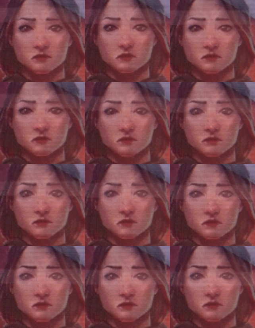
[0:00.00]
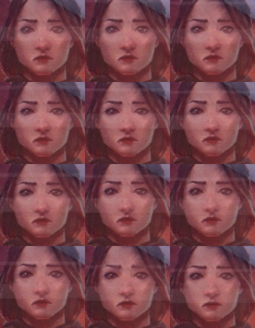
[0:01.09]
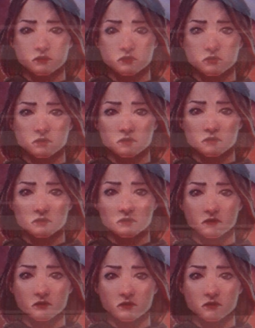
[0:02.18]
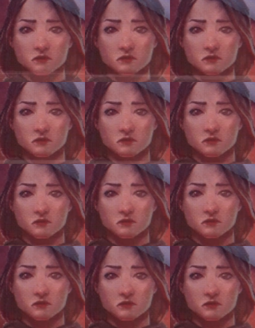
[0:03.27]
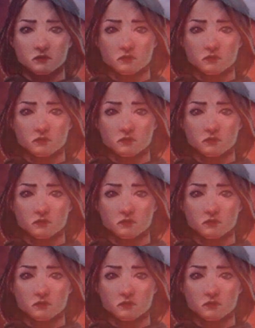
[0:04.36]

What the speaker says: The person shown says nothing.